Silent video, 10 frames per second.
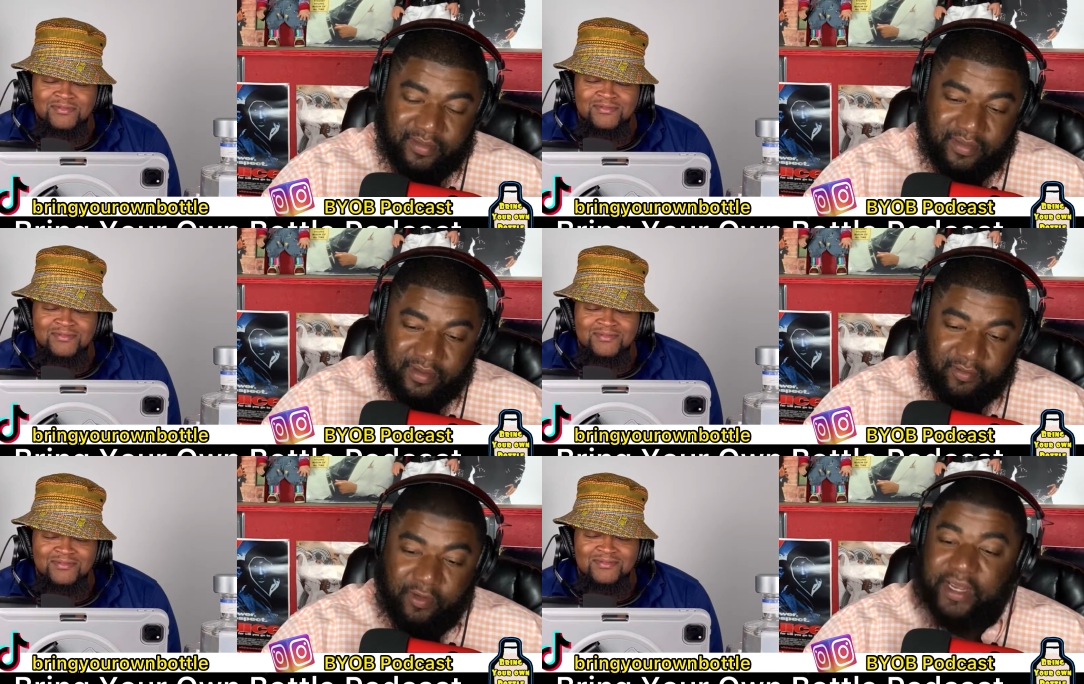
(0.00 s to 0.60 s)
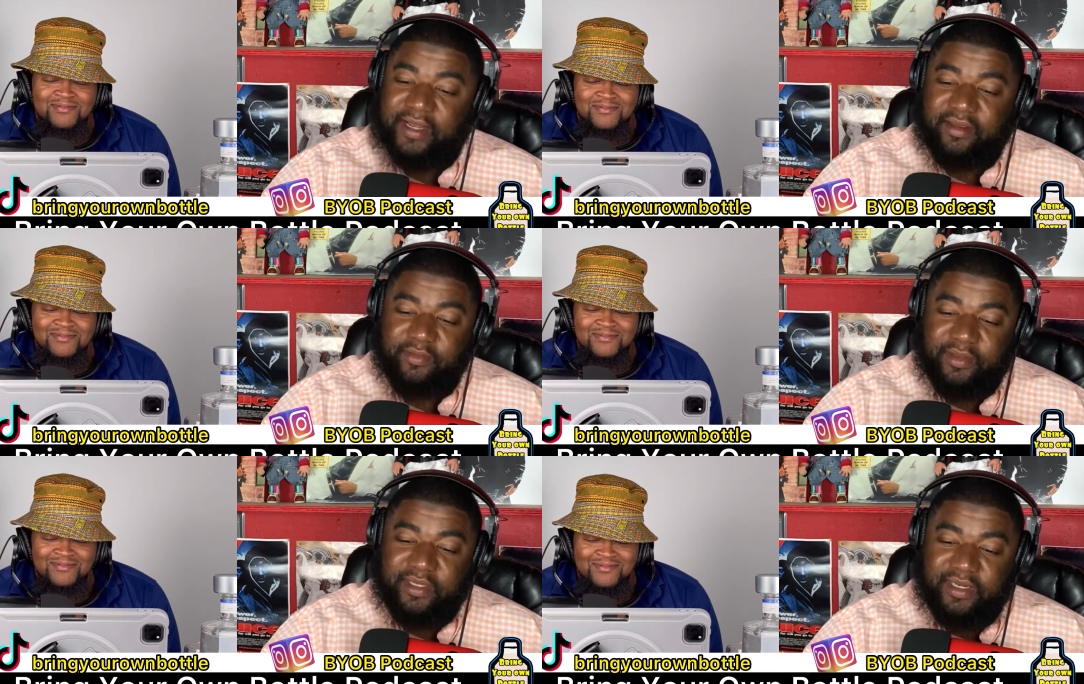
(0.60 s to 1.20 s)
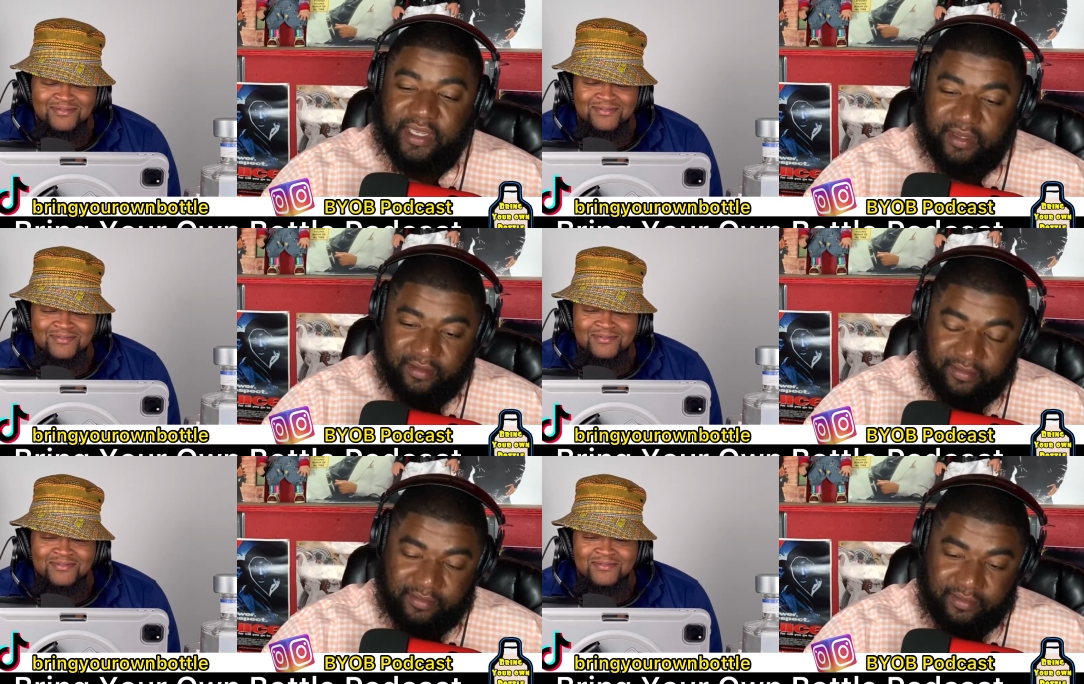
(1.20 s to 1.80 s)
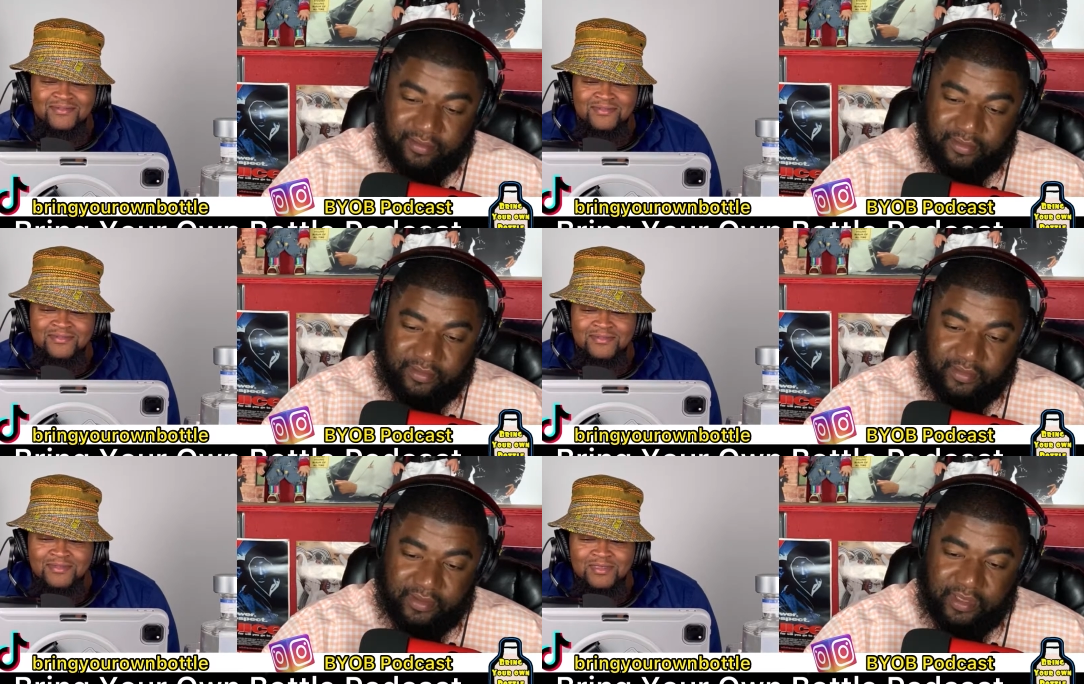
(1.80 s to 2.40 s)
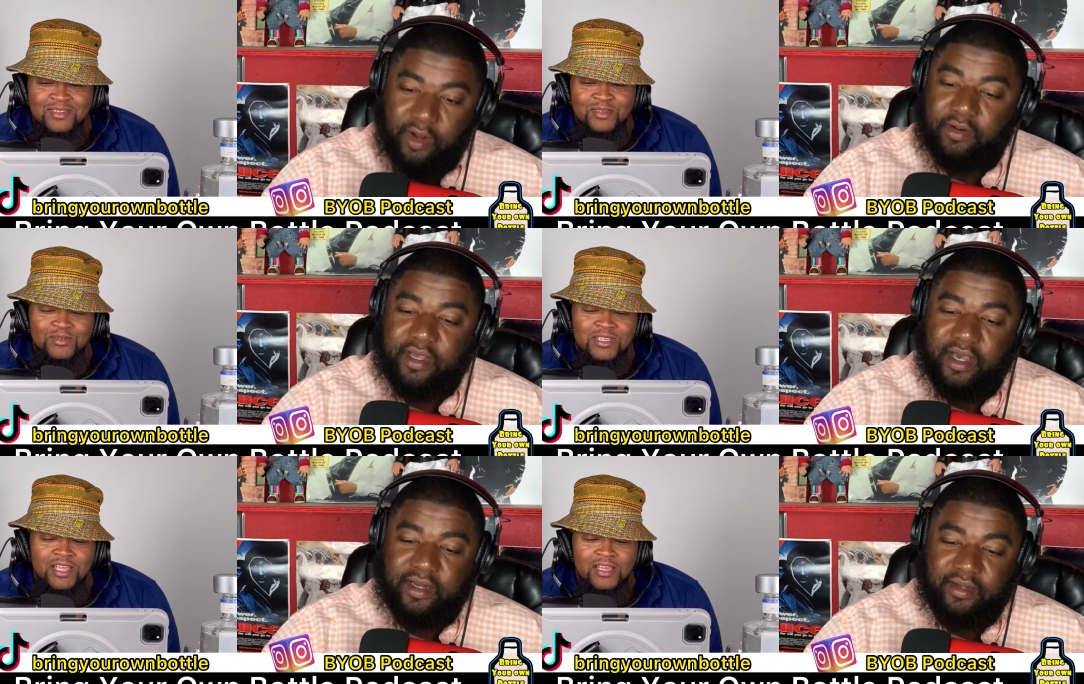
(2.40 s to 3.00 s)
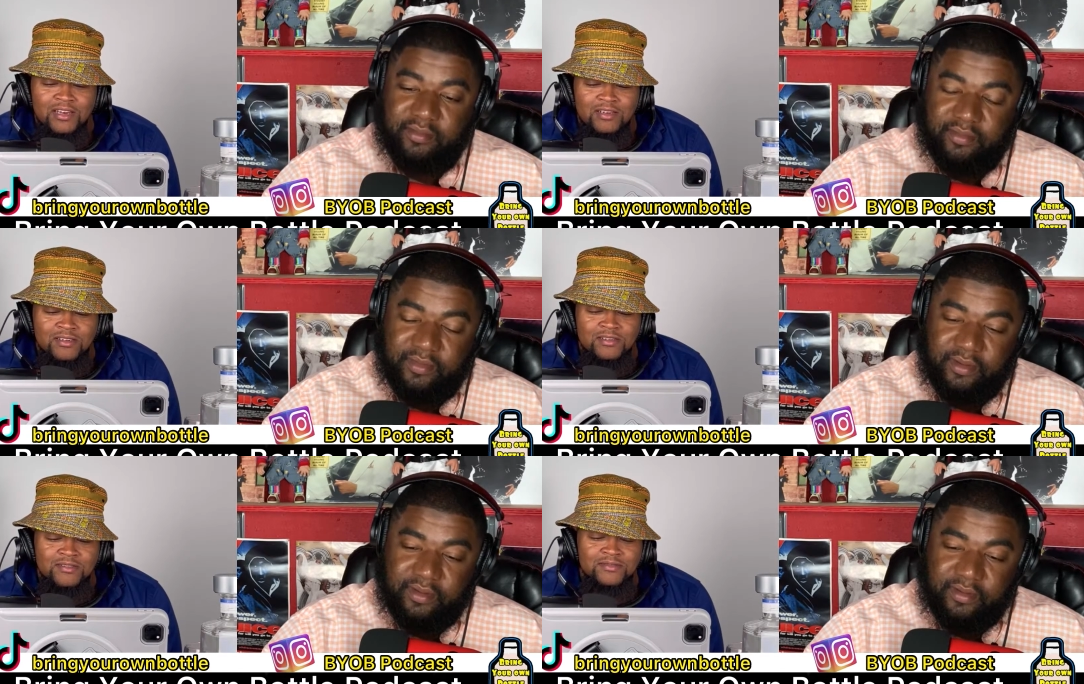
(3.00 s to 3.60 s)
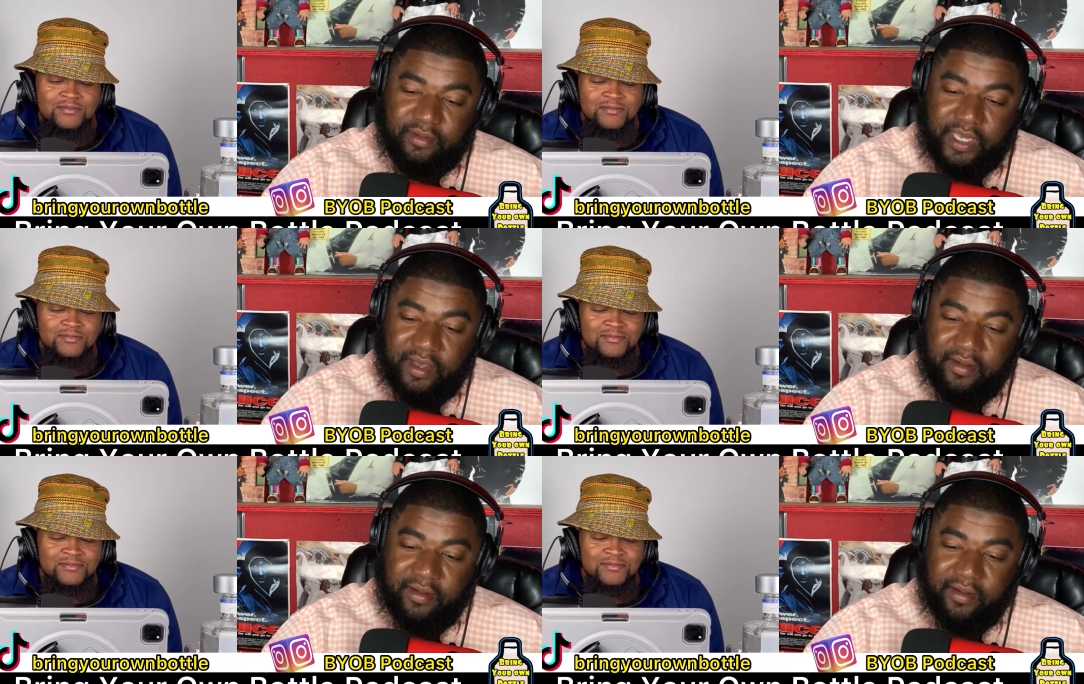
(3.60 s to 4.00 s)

Speaker 1: Reckless with the dick. No condom. Yeah.